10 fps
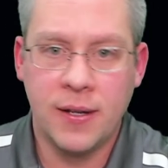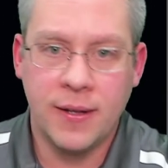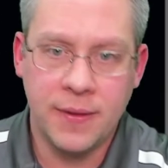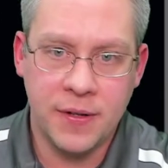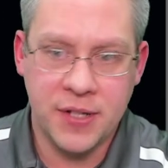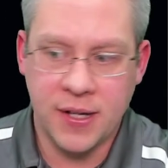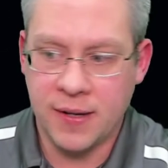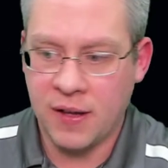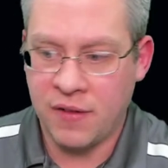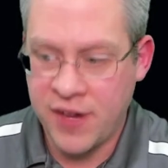there's
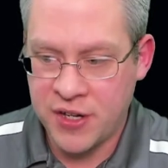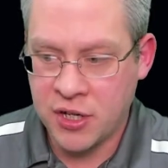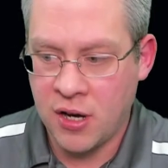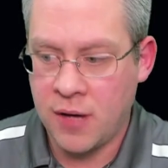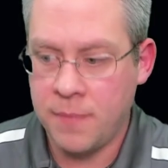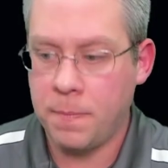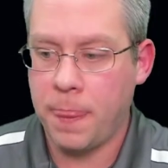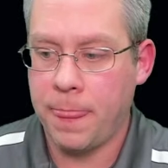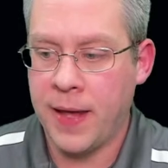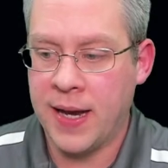a fetch call,
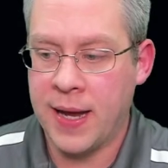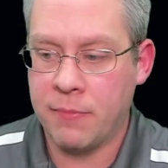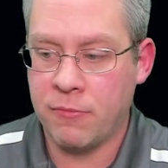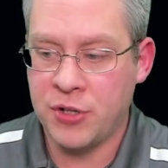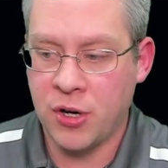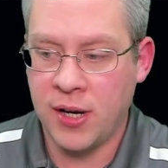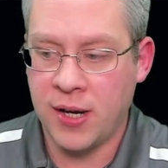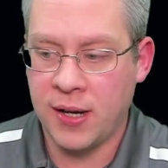and I'm returning